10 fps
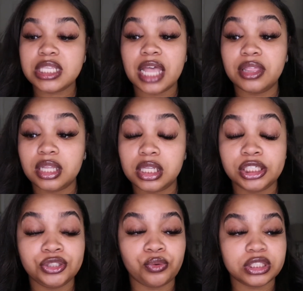is ethically
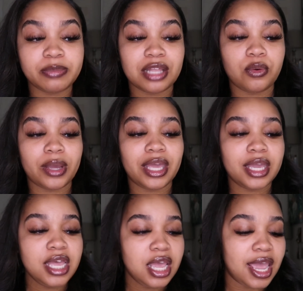sourced by the way
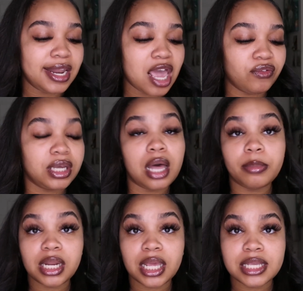and every
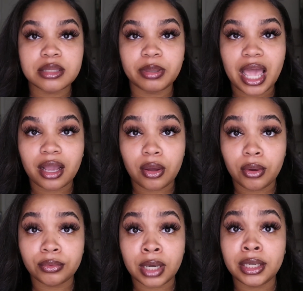company is black
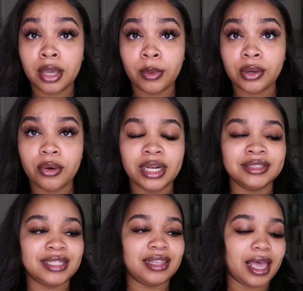owned i did want to go ahead and say